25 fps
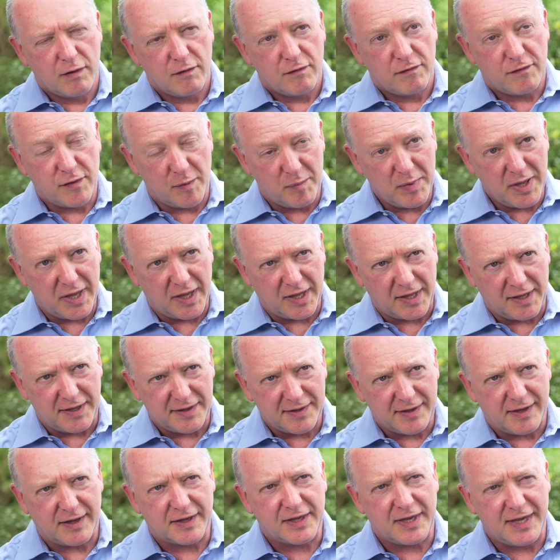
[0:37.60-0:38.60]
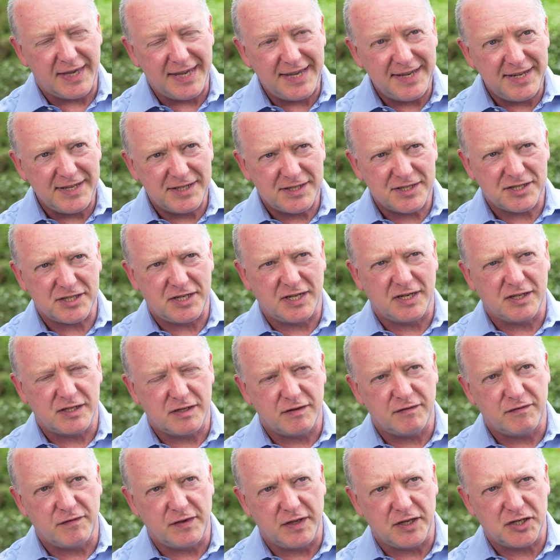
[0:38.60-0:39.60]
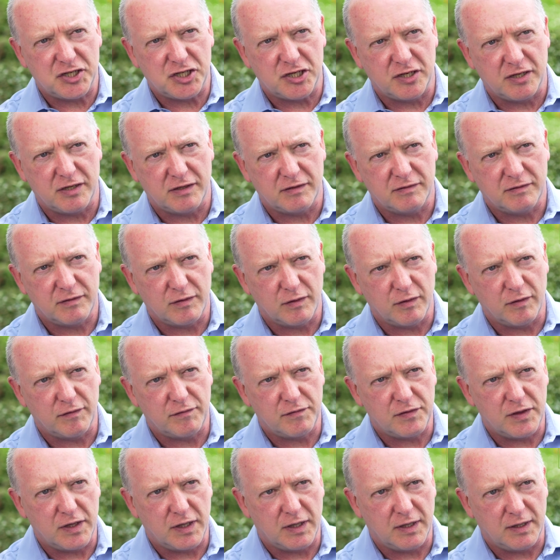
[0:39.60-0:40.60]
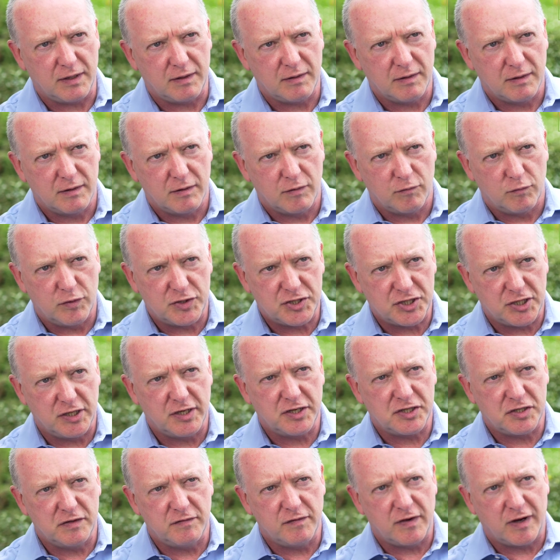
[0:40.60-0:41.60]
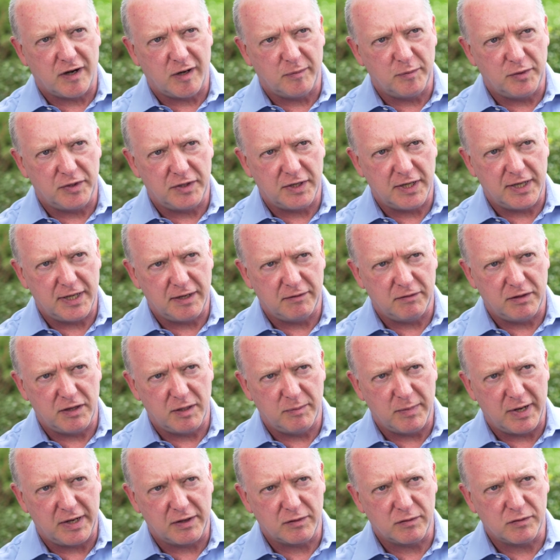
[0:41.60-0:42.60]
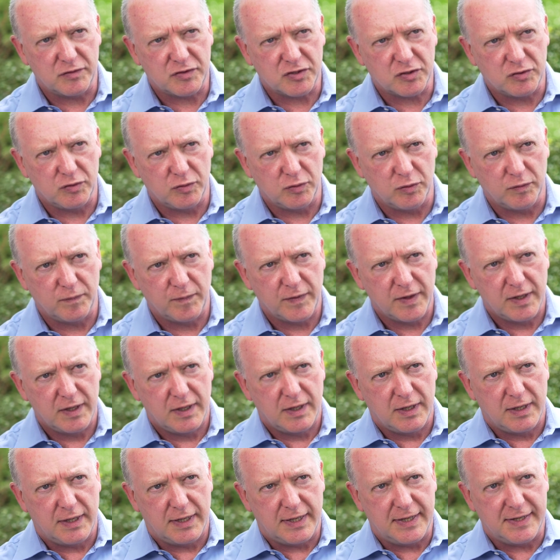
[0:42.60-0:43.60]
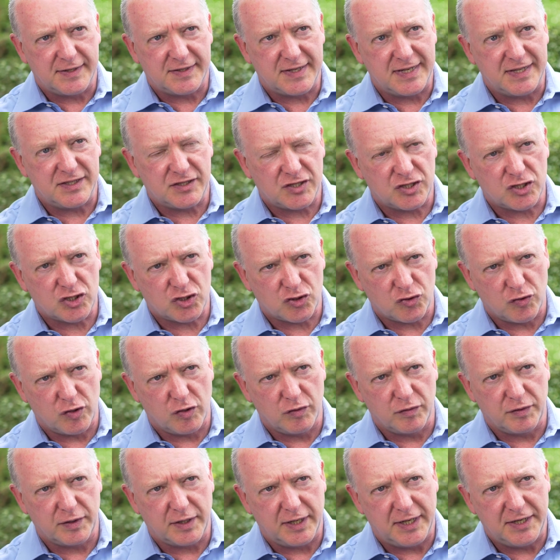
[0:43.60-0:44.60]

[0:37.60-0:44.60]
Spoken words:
For me, a key distinctive feature of the research environment here in the medical school is its strong